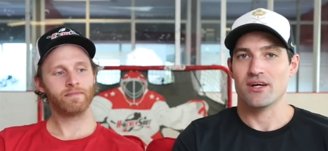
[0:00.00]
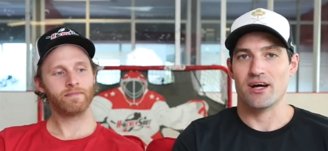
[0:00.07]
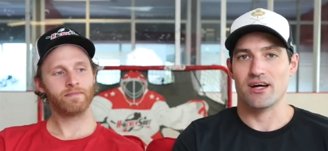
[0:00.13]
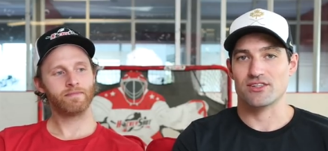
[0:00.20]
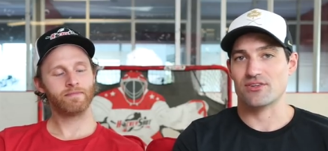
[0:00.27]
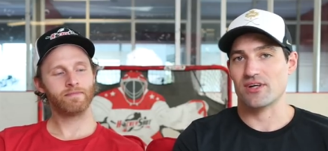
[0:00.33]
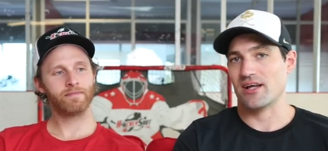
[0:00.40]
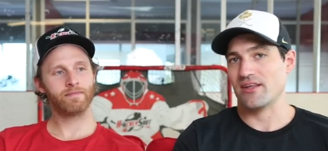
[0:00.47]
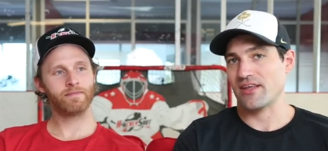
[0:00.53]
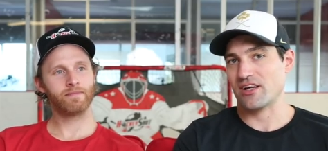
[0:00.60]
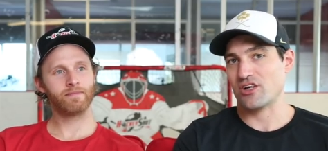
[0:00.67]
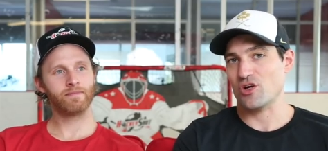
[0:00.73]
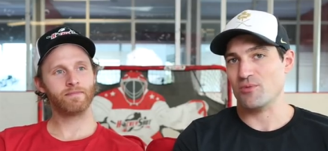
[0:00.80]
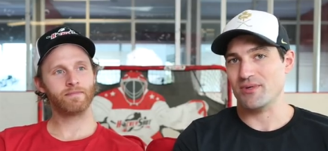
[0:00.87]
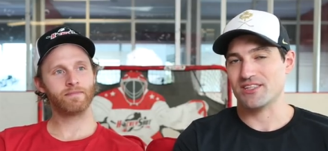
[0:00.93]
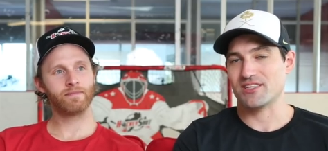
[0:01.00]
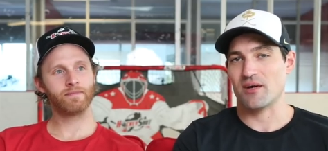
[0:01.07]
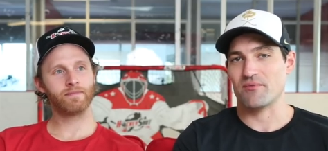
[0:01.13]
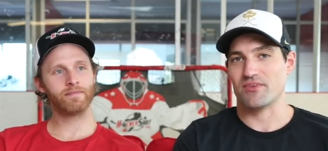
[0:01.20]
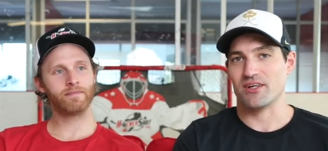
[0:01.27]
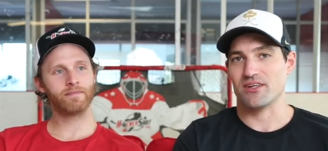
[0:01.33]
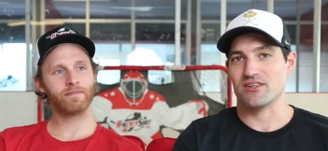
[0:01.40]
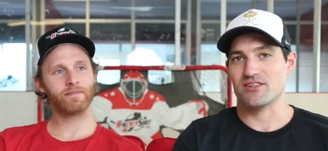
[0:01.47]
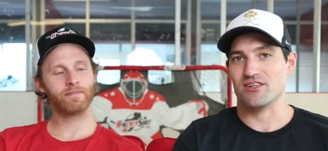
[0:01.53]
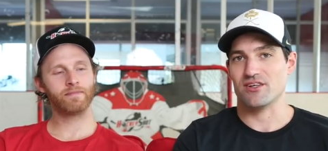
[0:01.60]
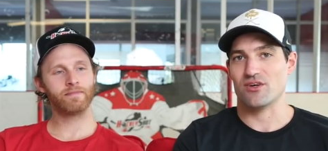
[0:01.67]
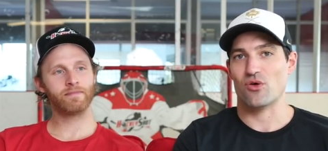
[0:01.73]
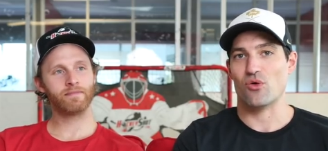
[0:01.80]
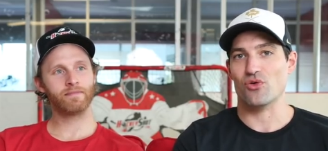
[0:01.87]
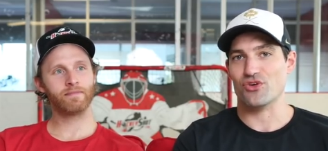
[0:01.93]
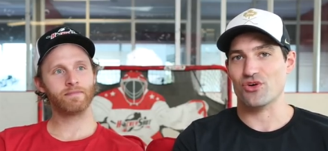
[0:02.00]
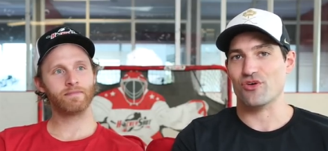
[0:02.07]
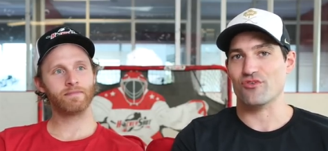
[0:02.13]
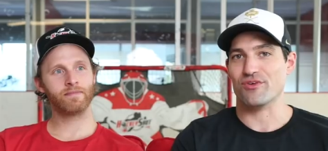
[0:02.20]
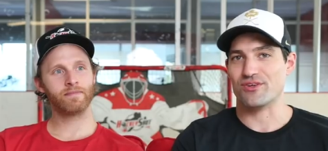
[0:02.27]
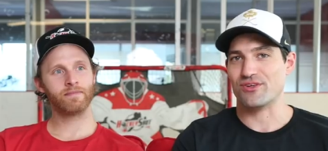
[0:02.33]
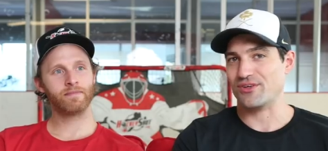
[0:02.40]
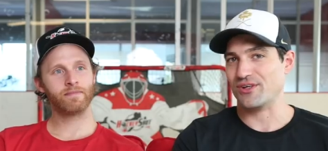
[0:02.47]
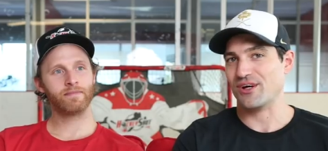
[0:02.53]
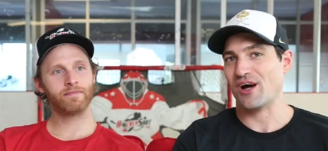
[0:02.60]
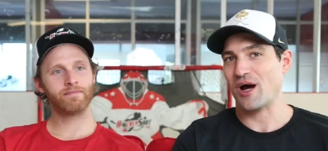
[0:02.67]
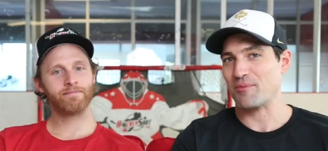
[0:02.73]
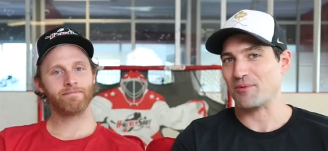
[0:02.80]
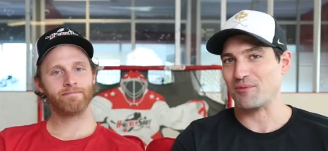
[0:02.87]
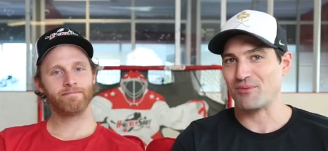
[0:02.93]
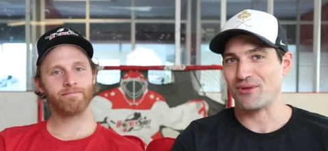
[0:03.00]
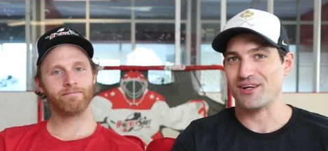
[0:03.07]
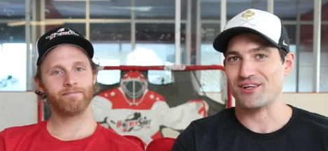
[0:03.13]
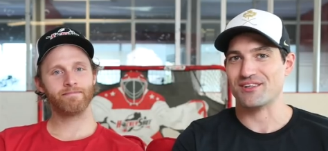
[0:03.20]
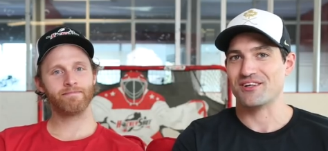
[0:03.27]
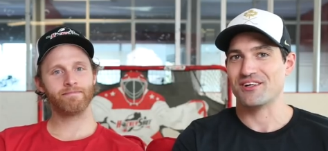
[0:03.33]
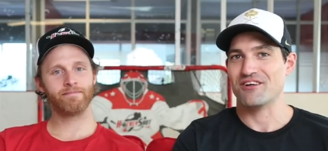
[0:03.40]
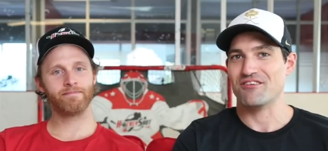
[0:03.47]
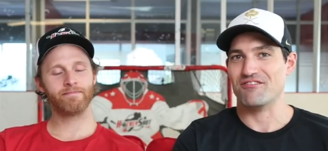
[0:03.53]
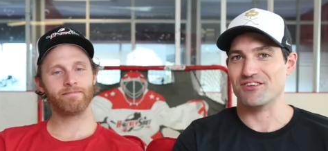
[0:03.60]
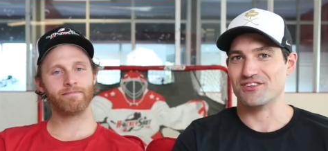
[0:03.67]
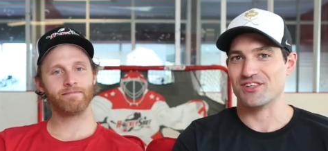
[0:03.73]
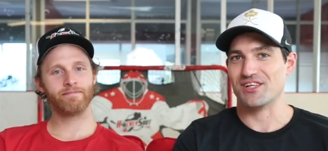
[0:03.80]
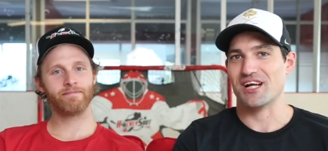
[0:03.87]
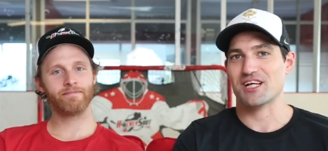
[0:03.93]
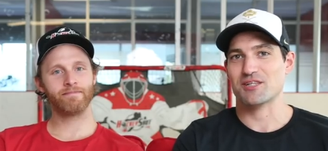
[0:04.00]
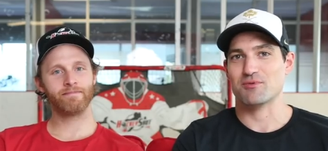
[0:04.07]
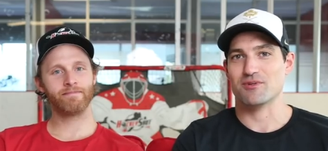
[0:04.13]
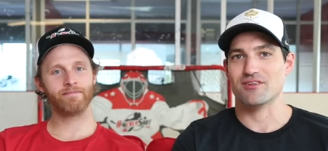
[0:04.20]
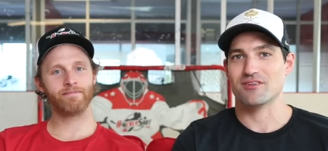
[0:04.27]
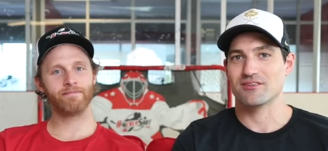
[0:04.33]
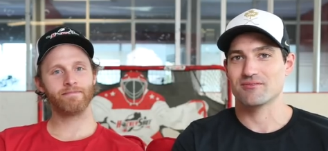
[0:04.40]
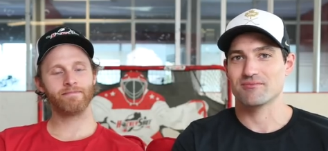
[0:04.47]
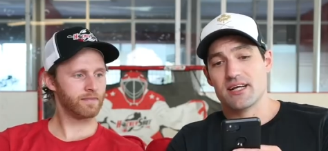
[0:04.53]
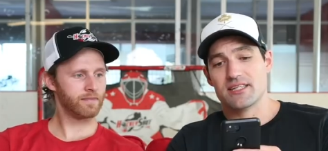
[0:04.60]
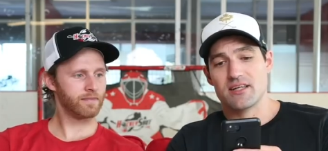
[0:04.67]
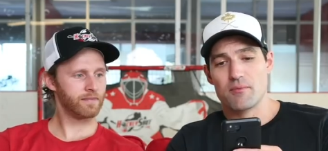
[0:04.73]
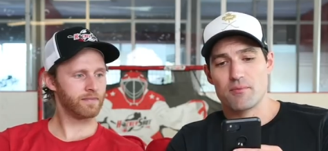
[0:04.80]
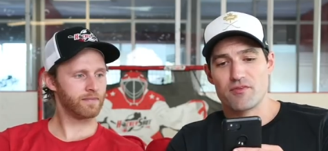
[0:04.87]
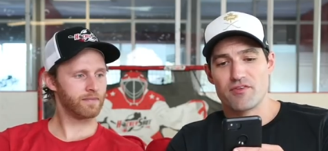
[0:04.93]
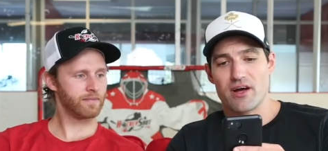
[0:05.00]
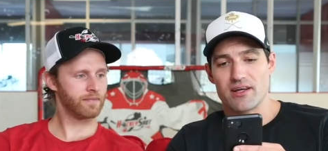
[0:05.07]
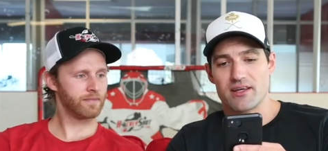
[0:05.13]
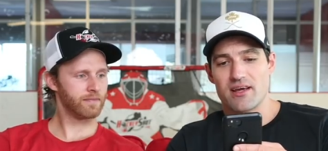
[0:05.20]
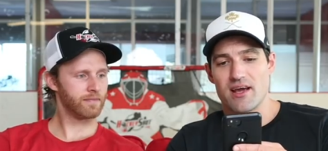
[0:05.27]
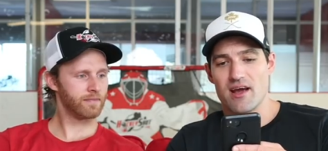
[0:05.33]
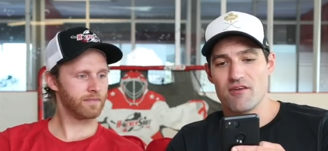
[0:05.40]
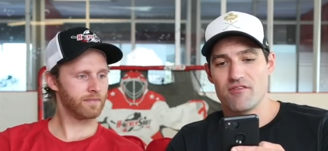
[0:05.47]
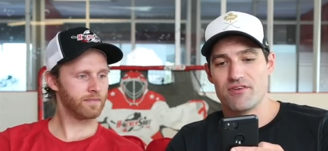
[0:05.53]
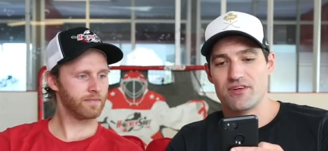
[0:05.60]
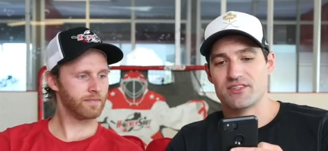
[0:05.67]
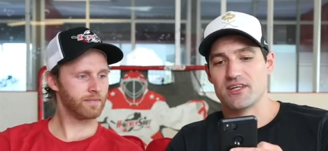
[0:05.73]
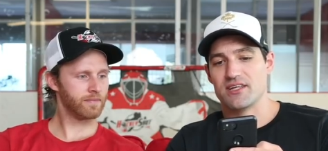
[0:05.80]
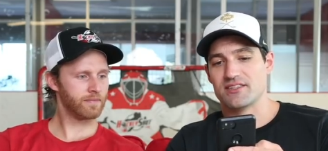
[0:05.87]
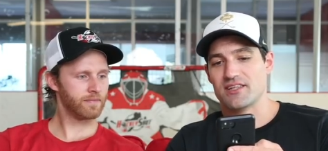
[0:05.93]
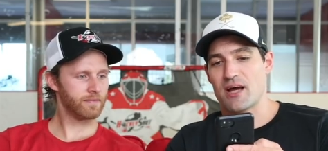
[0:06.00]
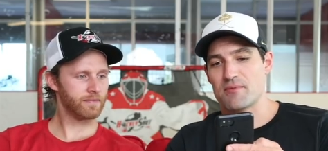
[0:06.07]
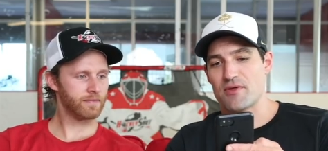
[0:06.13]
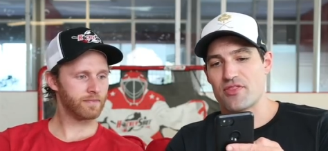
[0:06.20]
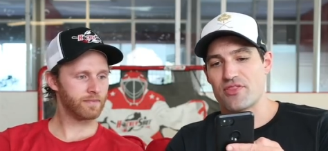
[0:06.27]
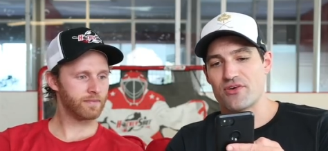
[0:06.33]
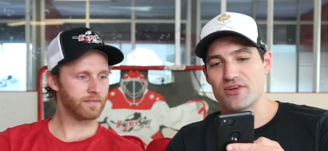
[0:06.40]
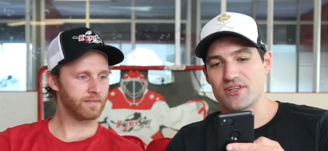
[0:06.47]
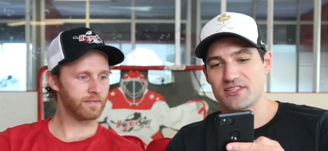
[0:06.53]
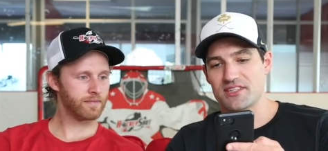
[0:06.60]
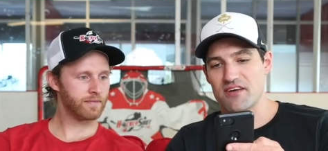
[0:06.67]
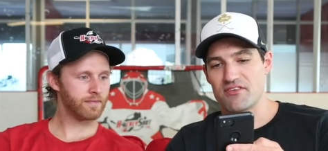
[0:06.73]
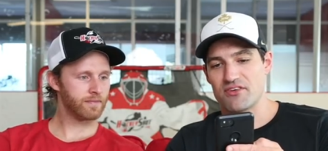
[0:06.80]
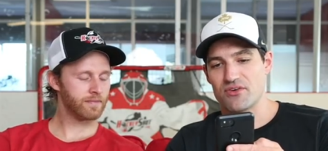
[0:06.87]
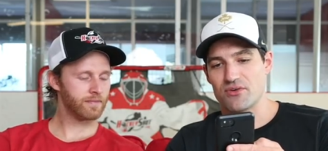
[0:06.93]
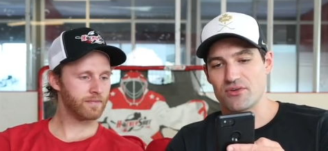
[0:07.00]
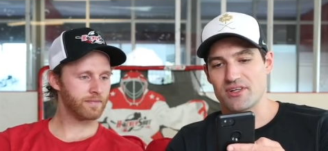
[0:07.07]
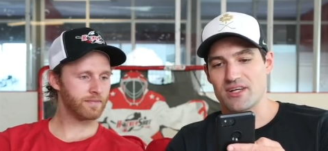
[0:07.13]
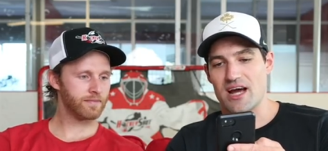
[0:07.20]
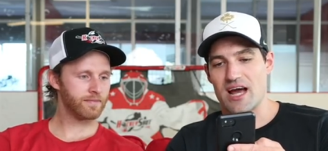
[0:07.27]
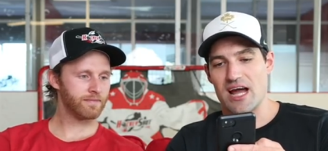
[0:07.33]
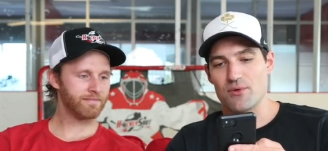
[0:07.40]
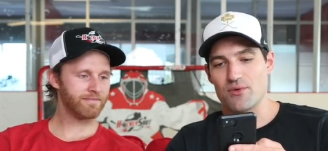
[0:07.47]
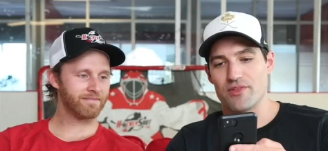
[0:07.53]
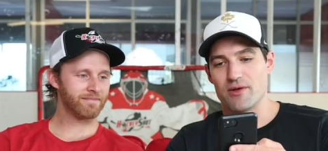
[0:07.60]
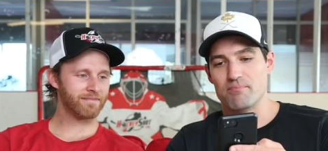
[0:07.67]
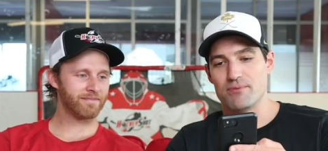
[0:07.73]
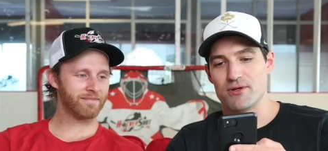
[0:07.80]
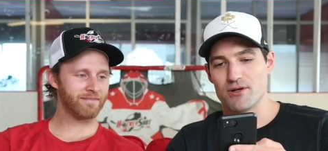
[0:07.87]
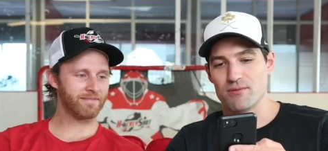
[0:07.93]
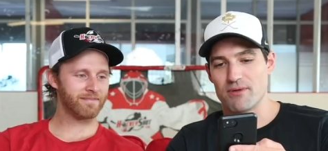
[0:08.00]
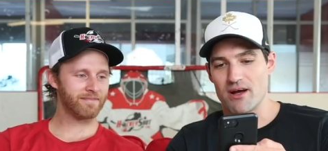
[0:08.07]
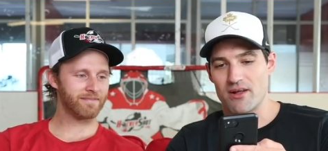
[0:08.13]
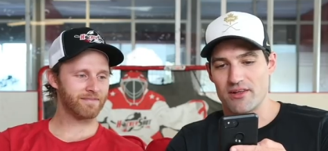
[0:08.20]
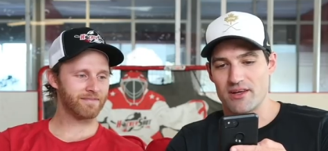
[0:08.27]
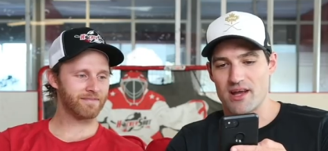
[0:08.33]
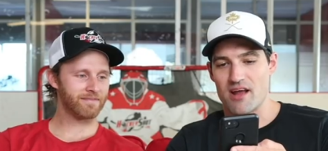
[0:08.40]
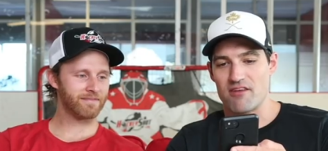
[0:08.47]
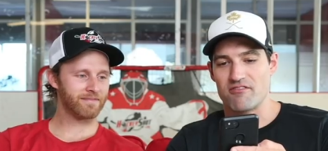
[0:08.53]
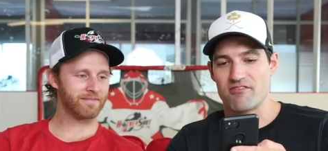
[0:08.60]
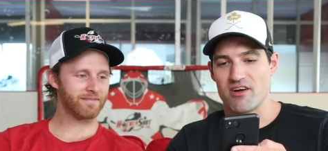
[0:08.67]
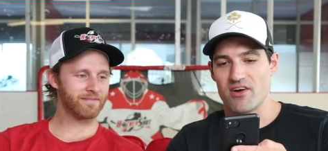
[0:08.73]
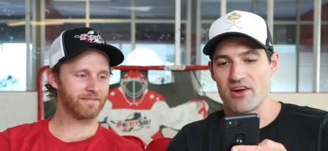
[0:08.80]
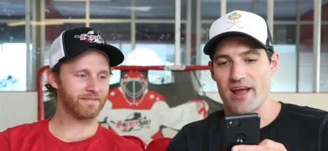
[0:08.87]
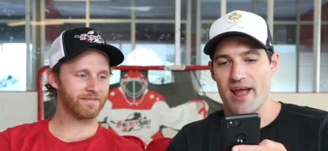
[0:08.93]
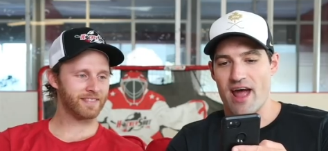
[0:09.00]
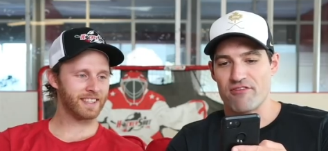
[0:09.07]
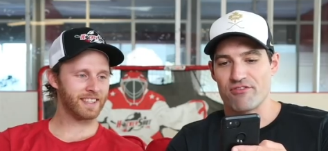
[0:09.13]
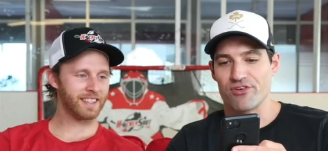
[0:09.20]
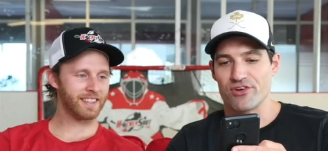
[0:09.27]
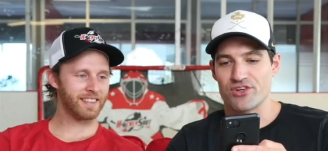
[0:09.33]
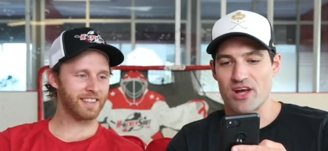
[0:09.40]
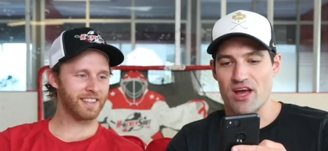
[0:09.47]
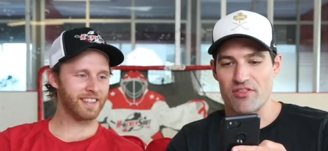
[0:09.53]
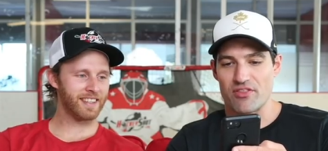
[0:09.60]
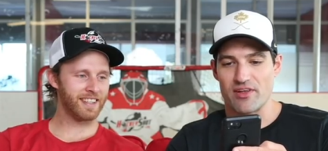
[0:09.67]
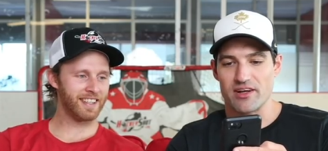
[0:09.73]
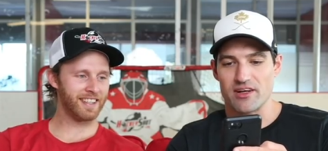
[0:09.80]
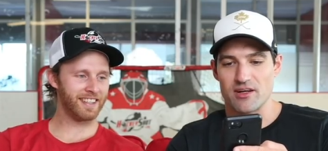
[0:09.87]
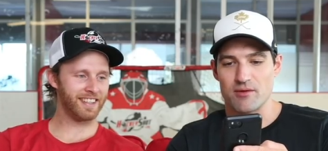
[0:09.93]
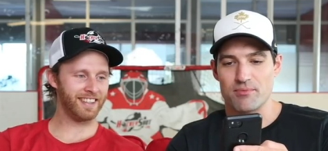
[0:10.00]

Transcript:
Speaker 1: Uh, so that, that could be something to hold you over until you hop on a plane and visit an expert. Next up, we've got Kev. He says, I'm a 37 year old guy with a beer belly and very average athletic